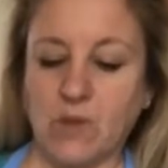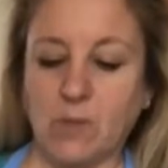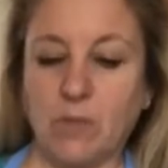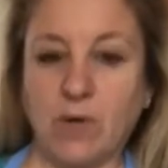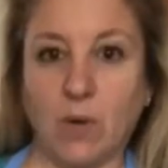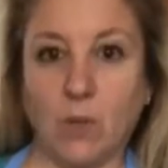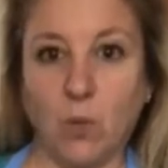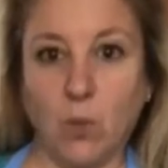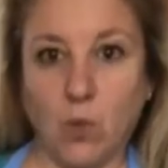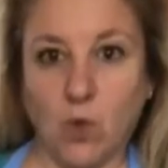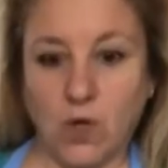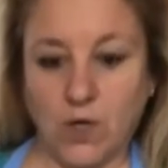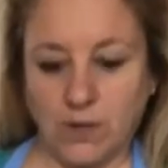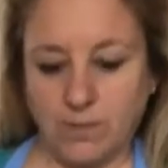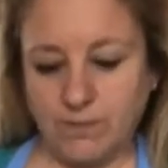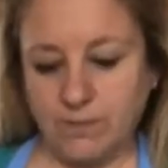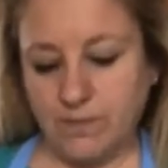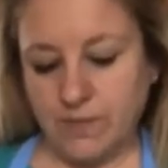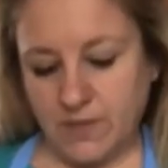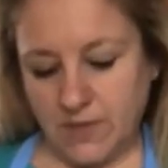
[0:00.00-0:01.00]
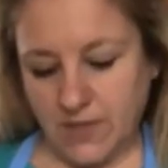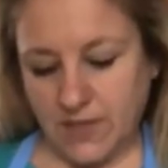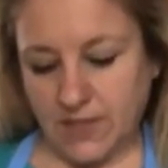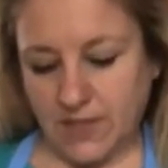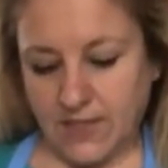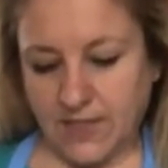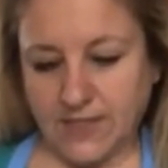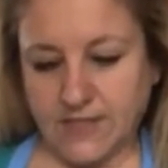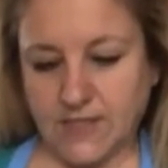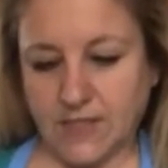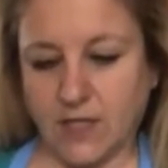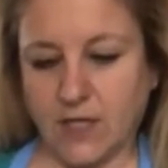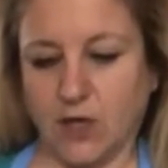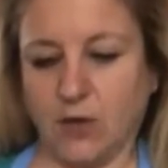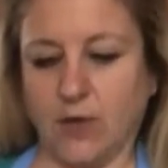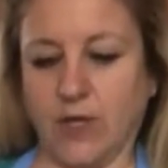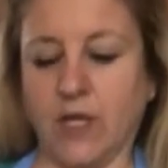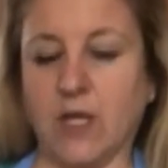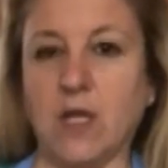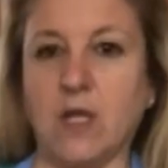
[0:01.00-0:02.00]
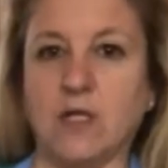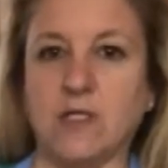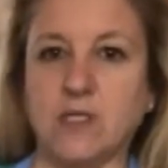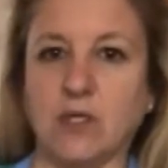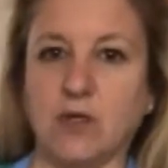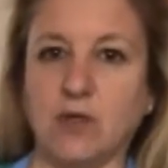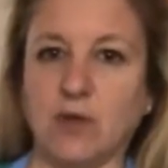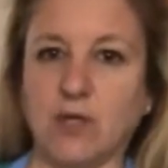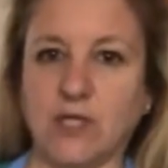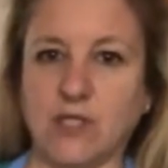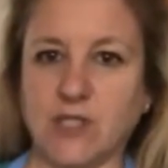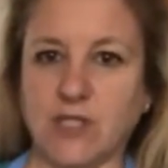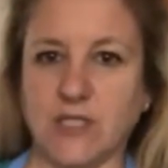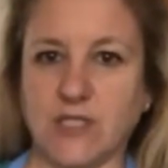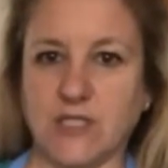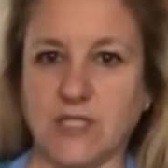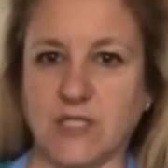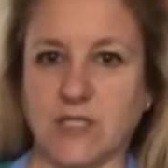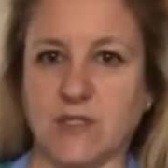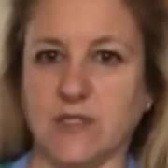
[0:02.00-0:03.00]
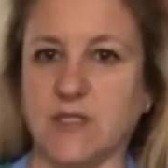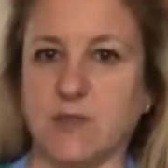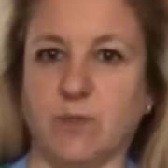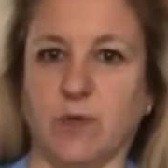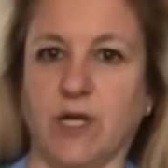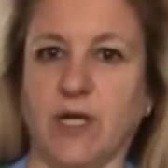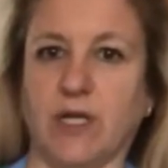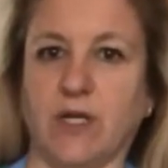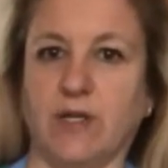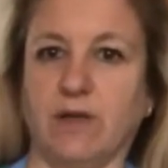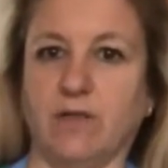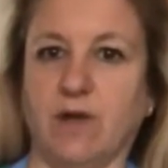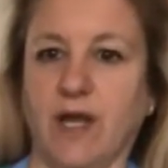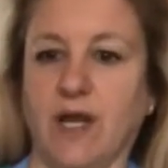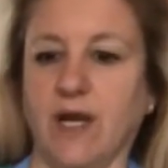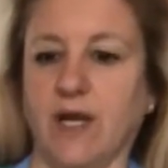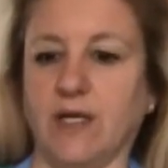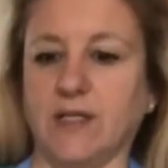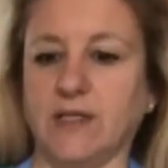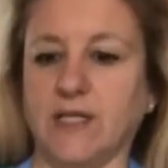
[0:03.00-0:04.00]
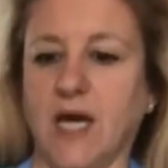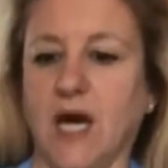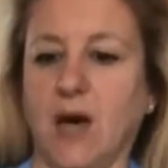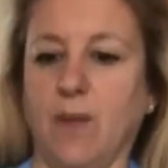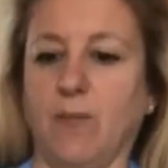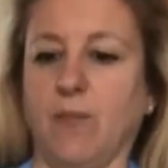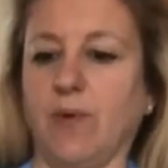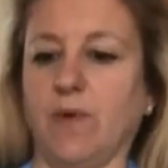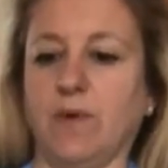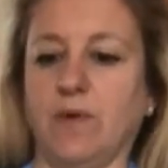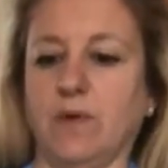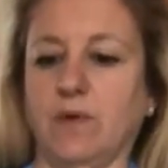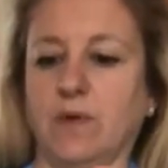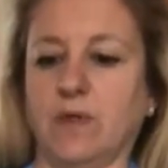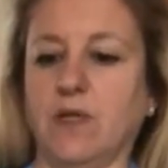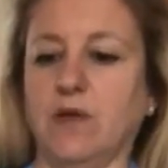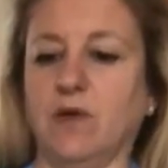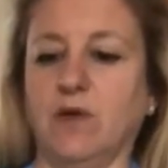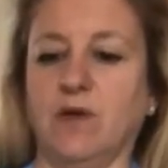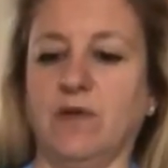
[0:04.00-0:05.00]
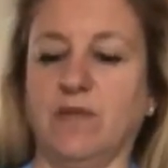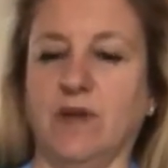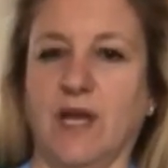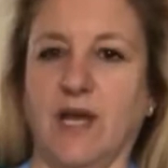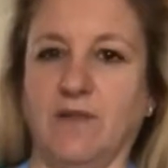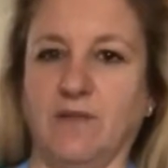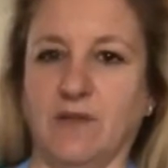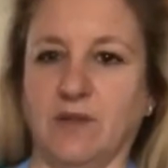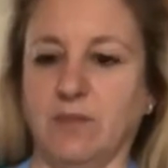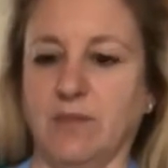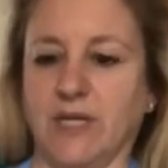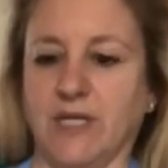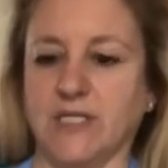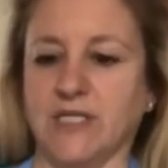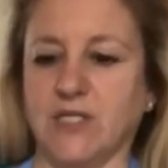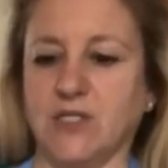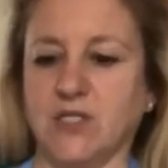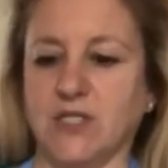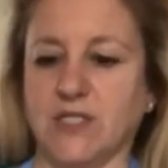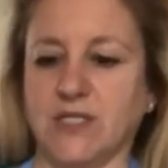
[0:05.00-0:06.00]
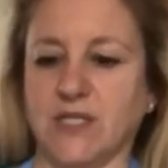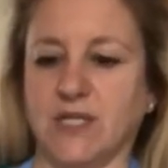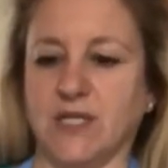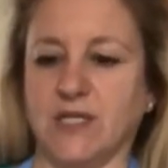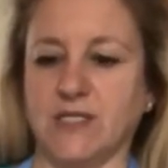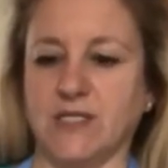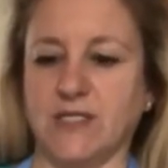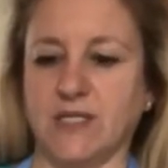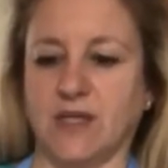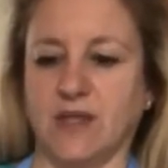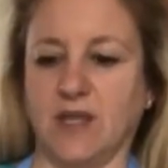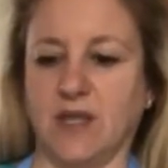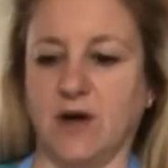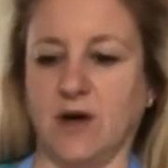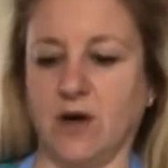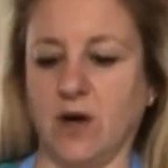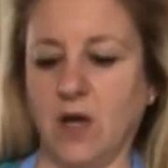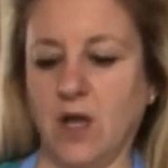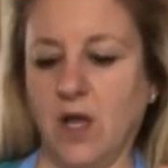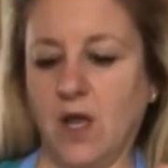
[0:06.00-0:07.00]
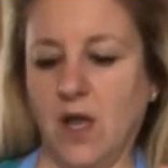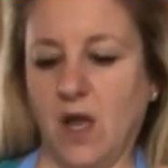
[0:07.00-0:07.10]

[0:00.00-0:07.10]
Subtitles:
but warm, it gets it going. So you could just sprinkle it right on top. You don't even have to mix it, just let it sit there.